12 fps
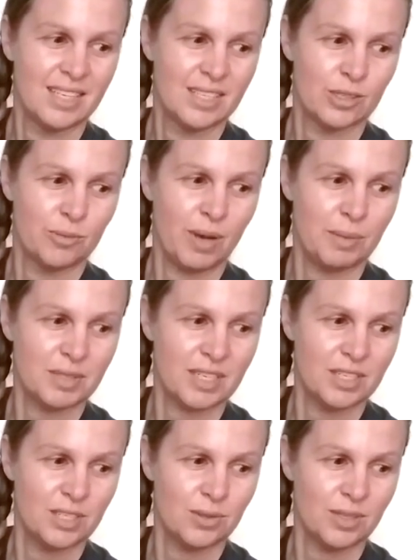So mom's
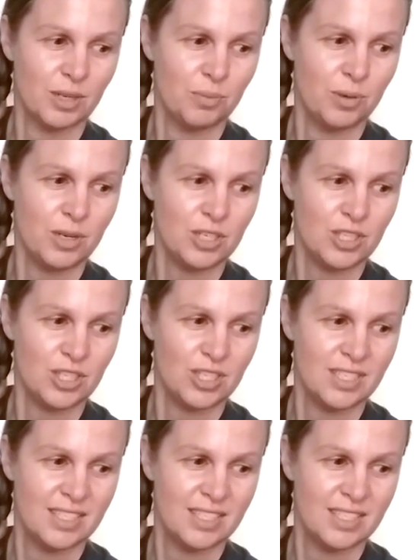going to do a little push.